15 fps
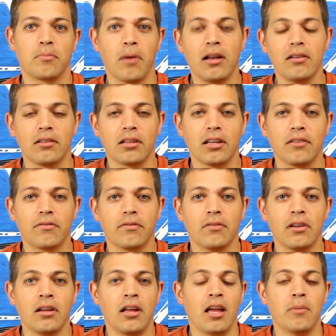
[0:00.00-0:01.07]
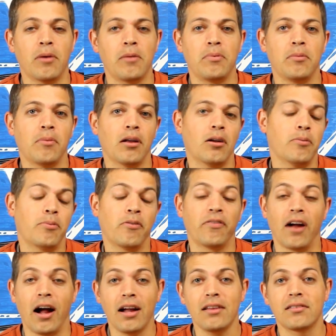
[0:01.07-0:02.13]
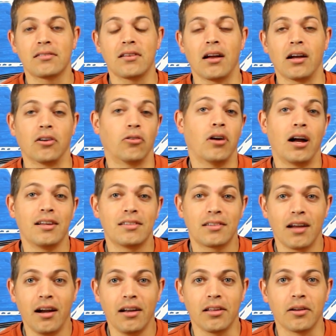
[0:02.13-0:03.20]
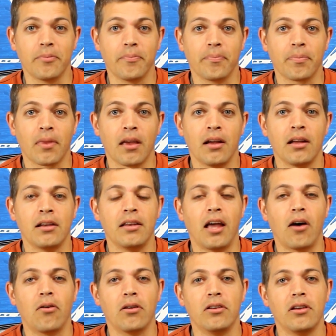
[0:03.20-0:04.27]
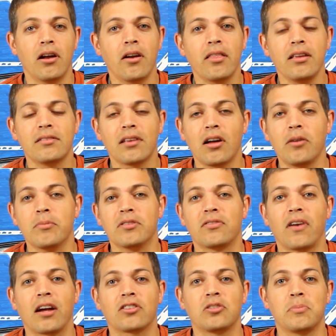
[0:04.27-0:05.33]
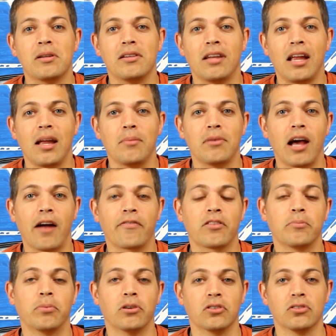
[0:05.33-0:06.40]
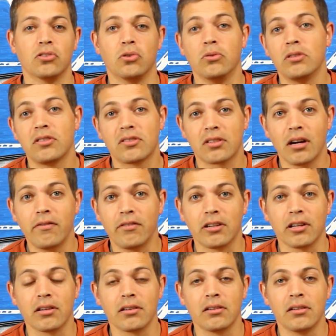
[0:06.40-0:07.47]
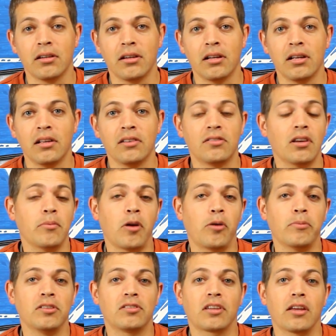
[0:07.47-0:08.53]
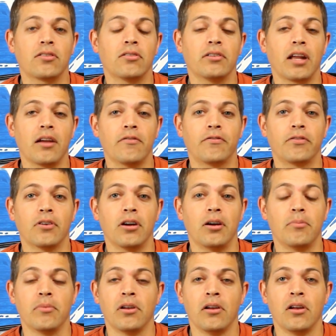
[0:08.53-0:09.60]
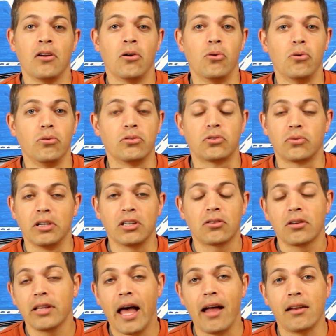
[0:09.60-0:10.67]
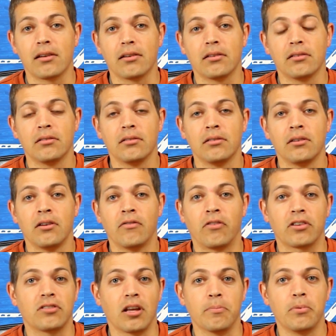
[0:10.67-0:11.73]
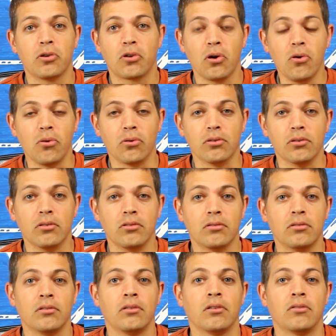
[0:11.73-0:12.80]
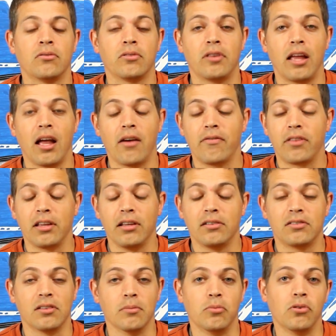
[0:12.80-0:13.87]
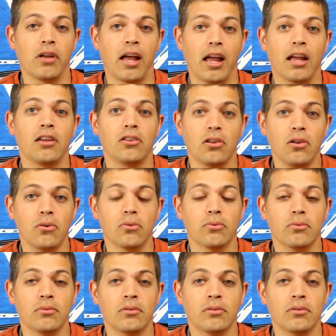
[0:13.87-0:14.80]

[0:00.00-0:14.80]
Mendeleev. They might be made up of Einstein or Einsteinium. Now, none of these elements have actually been named after the person who discovered it. Some elements get their name from Old Greek or Latin. For example, gold. They have the symbol AU.